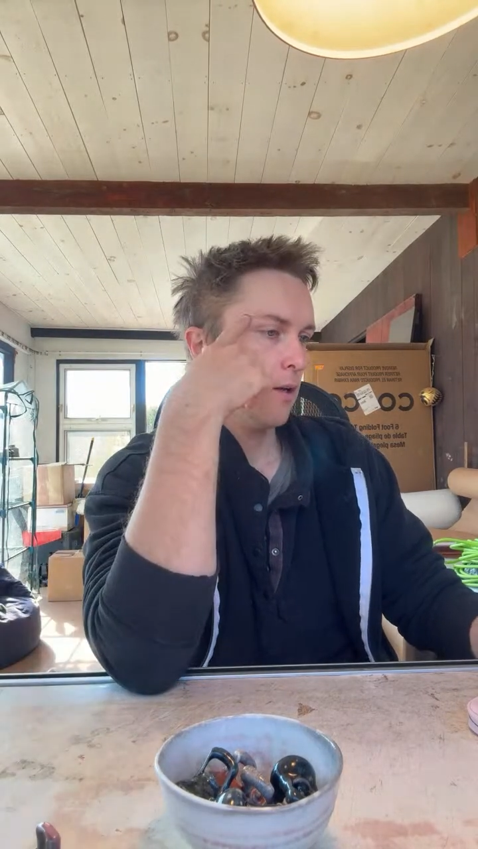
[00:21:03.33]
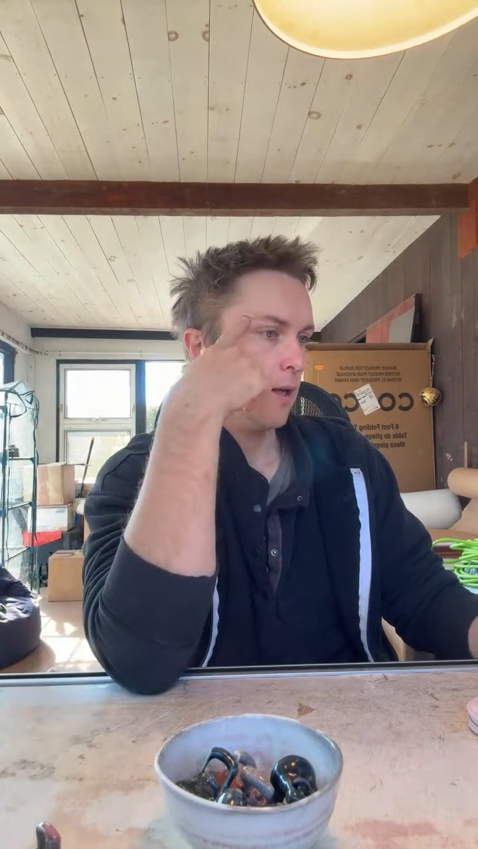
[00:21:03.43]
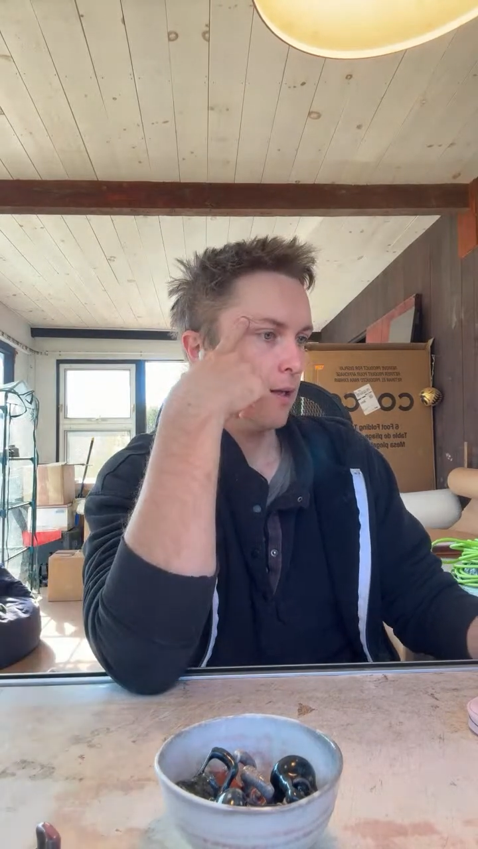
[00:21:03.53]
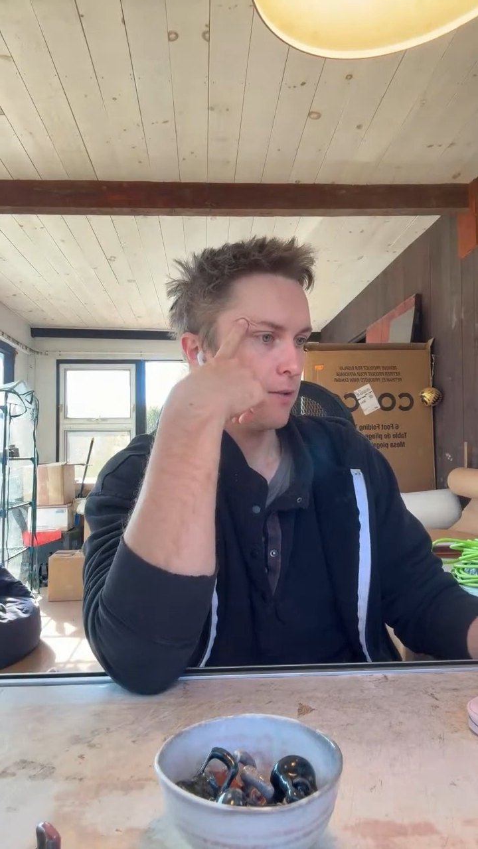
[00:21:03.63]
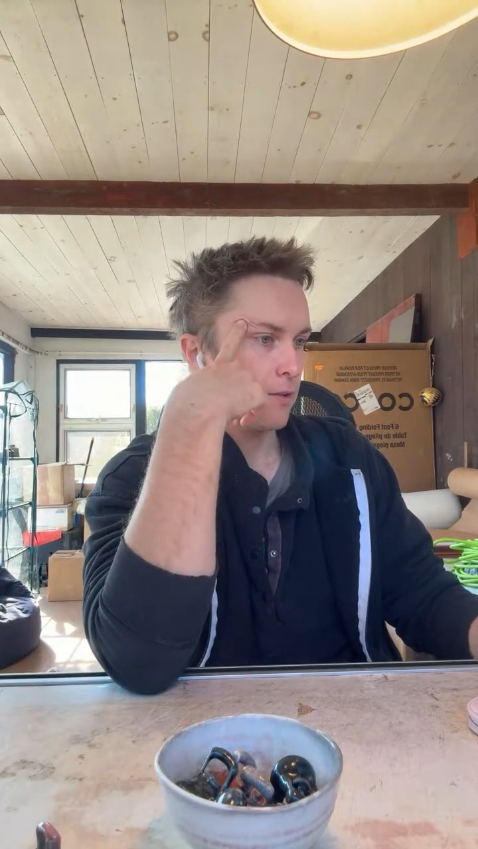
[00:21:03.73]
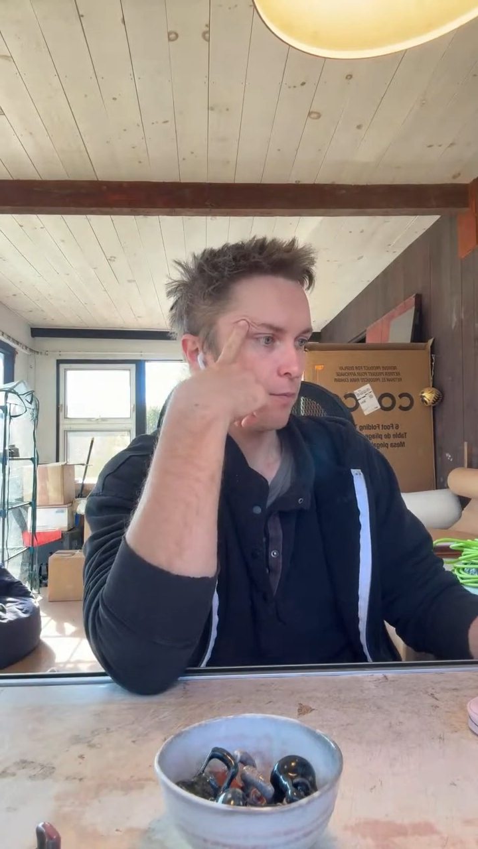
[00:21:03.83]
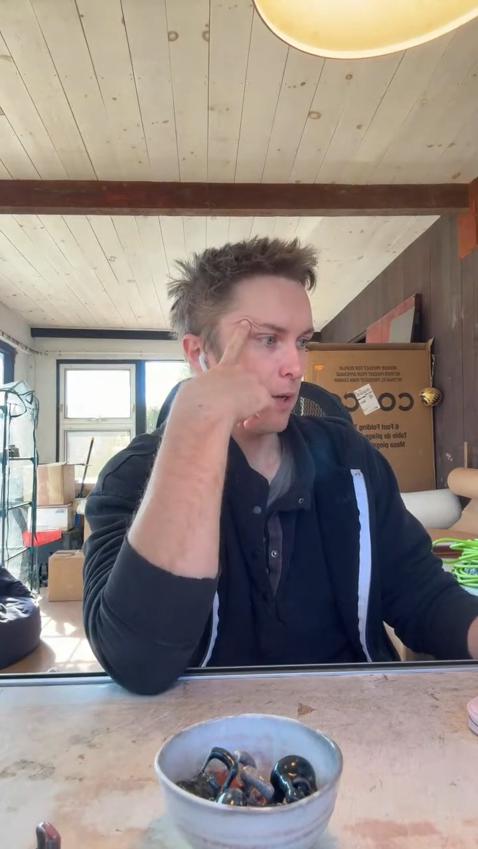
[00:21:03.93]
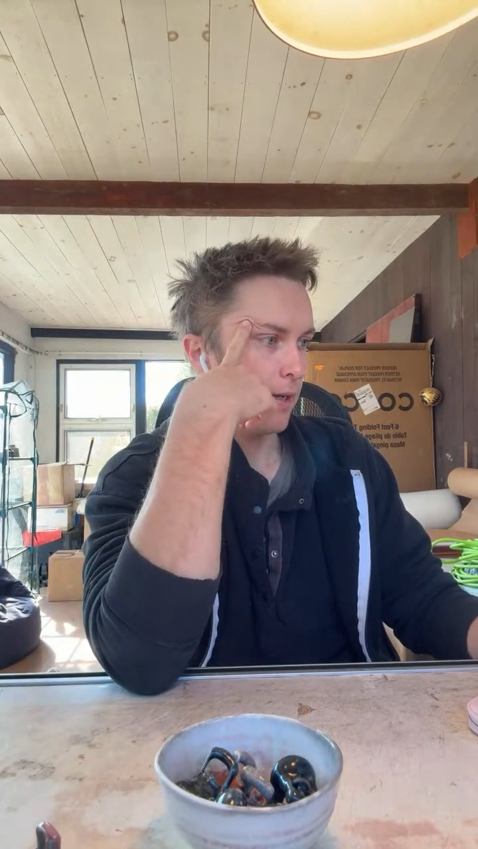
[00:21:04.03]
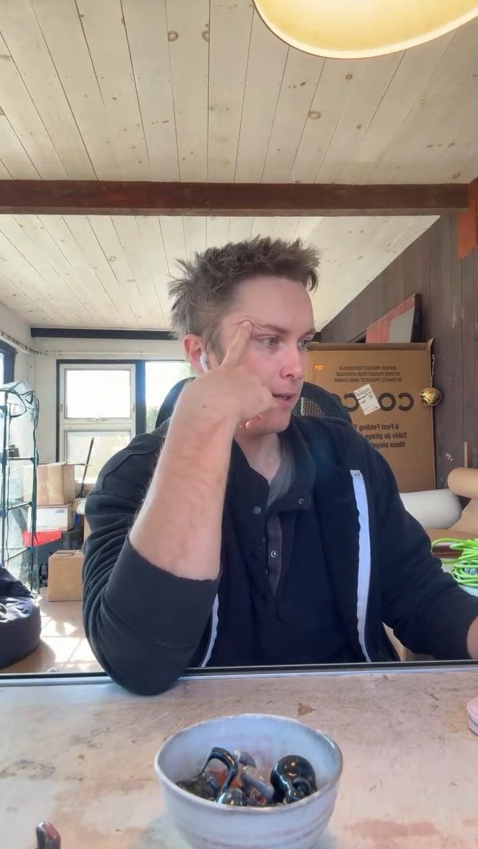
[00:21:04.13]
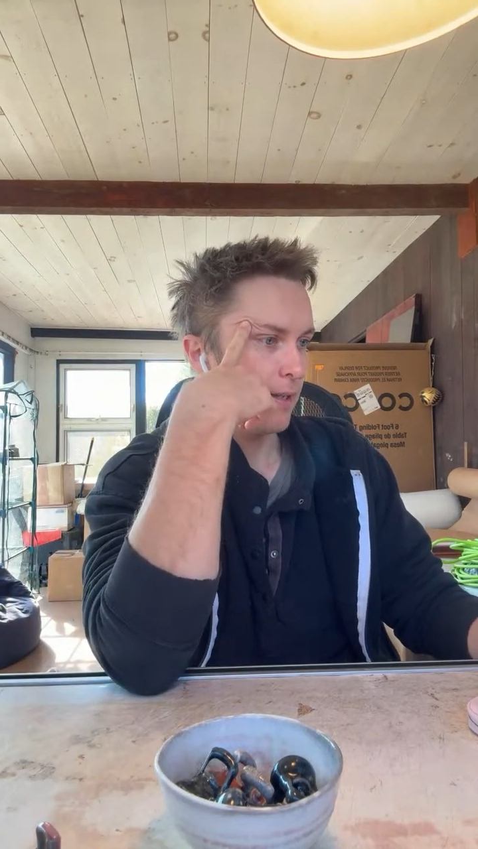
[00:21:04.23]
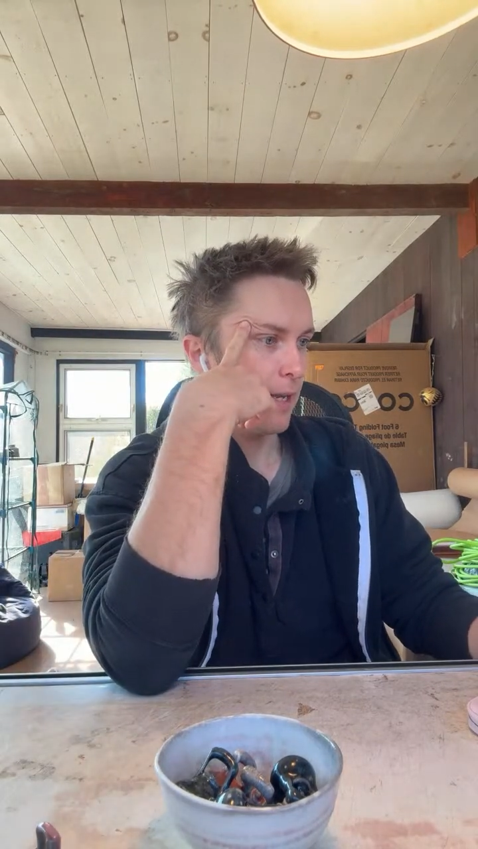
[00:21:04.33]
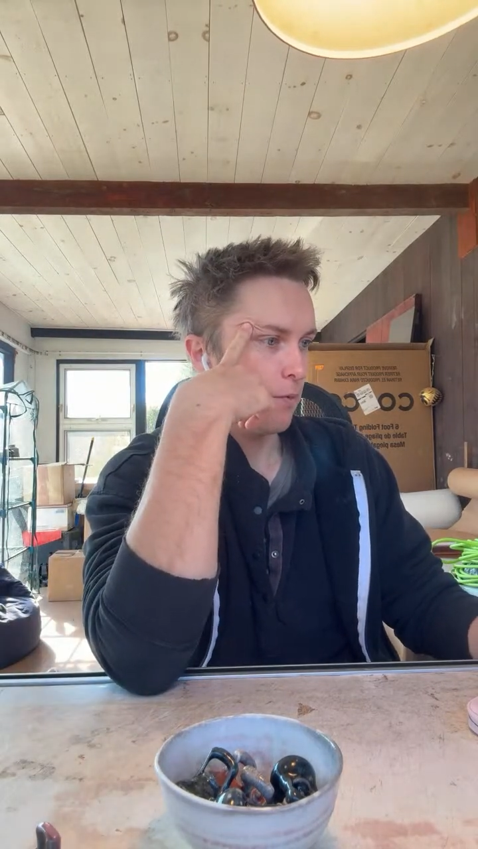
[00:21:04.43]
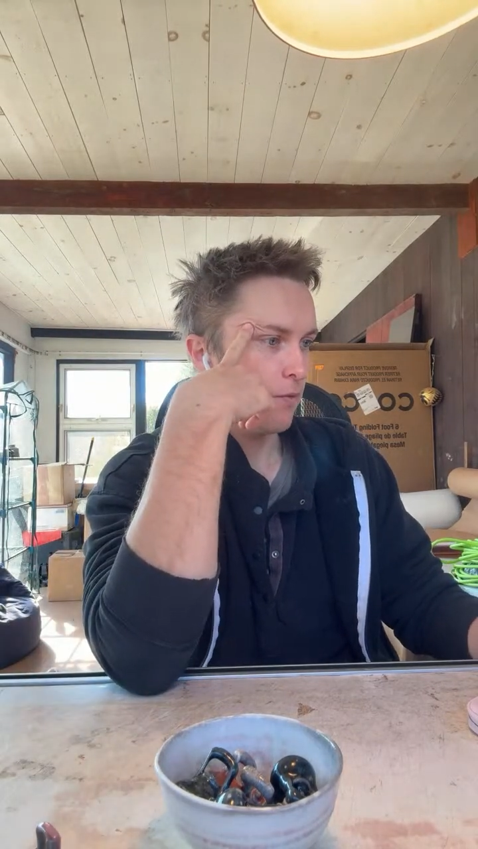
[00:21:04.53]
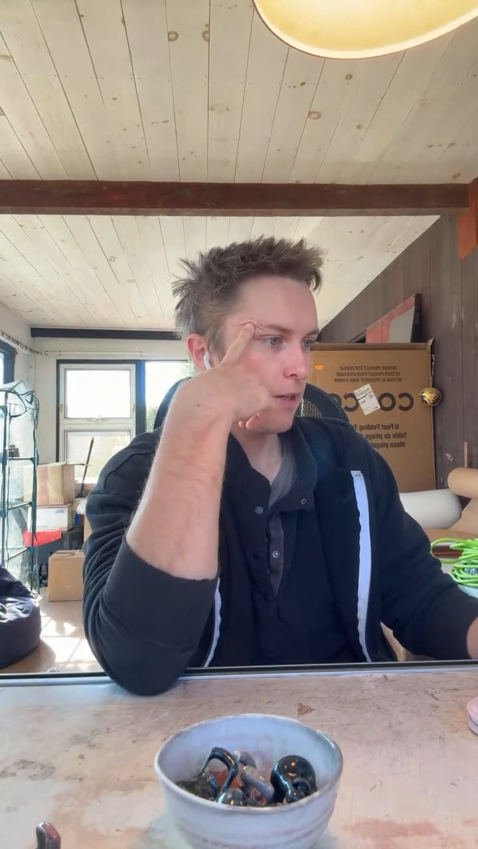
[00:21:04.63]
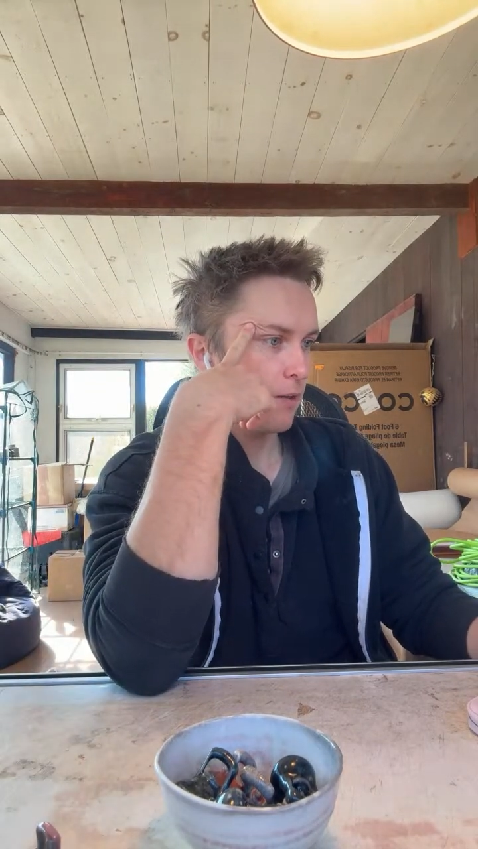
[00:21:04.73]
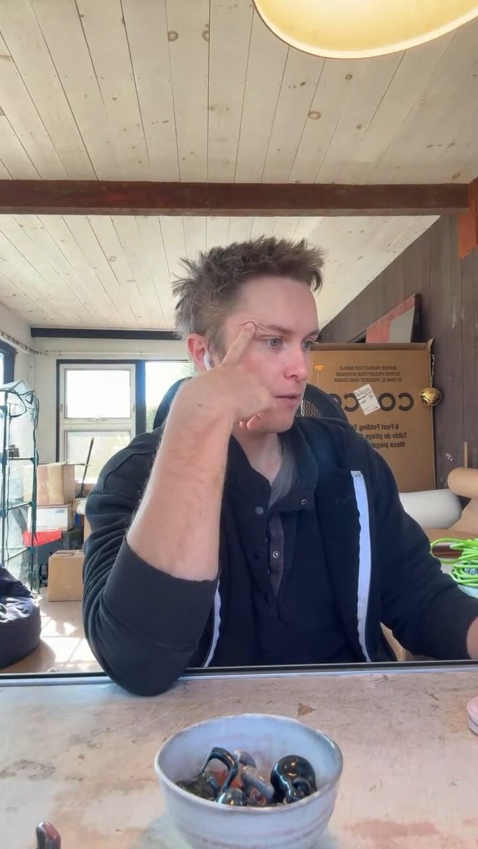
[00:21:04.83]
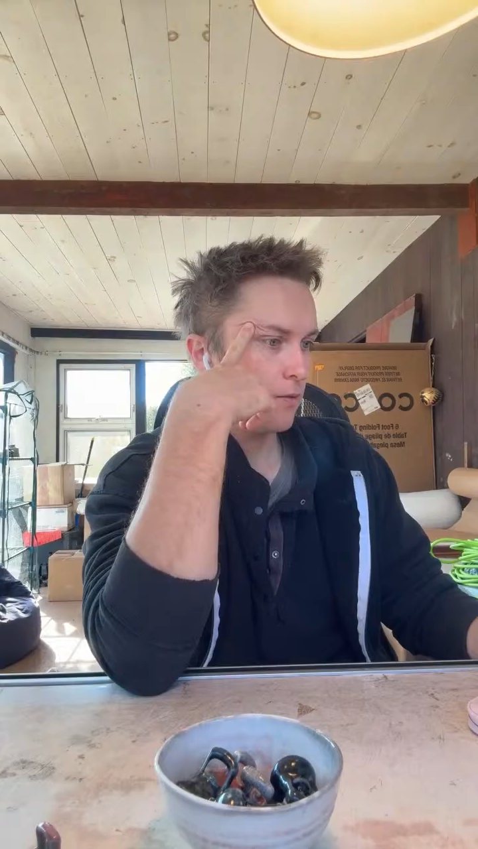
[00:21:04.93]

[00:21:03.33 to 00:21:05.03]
as the name of it?